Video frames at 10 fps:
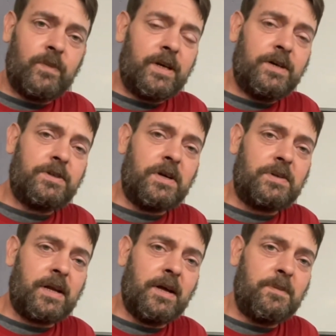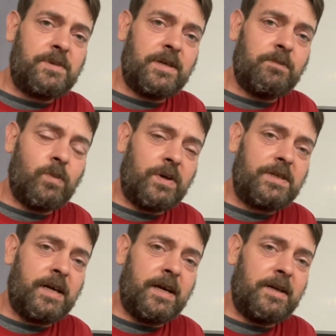here's those clips, and once
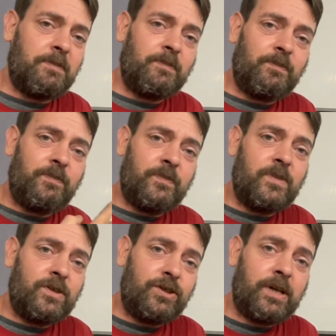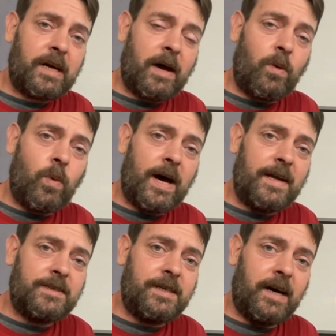again, check out
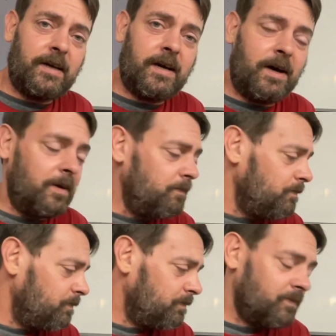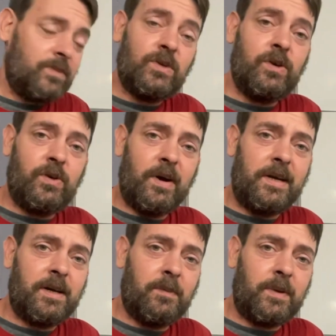Wyze.com.
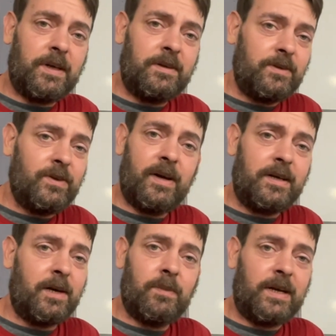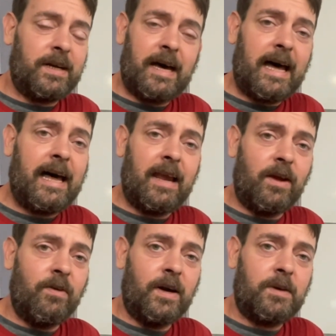Great company, great company. I
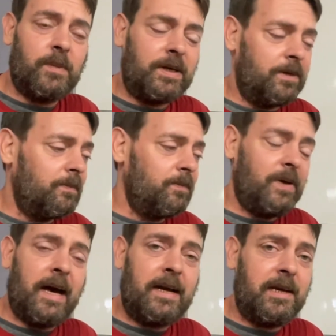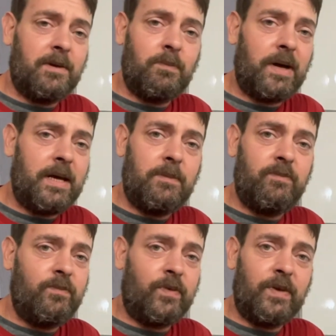highly recommend them. Not getting paid
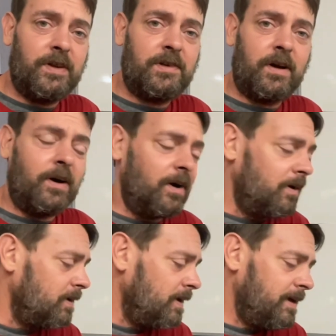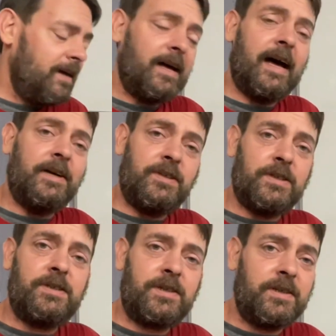for this at all. I
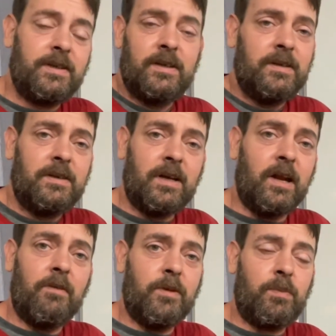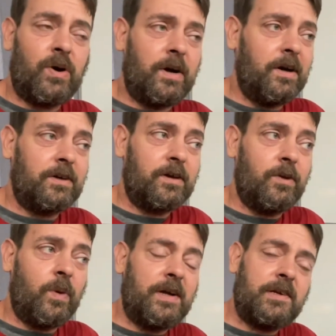just love the product.
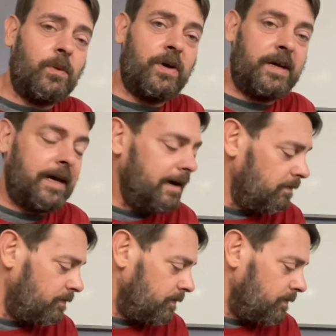Otherwise, I wouldn't have